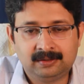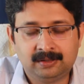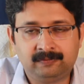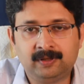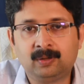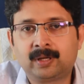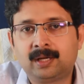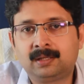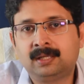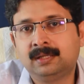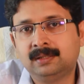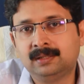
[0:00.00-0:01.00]
If you look
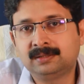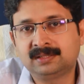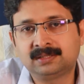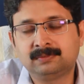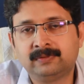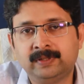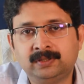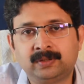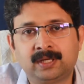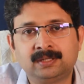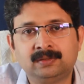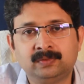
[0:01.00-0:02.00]
at the system of
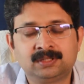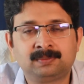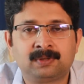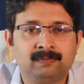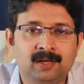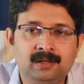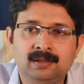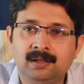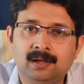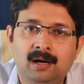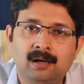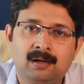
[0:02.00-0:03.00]
education which is prevalent
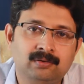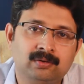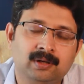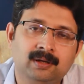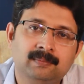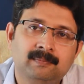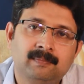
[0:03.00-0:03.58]
in our country,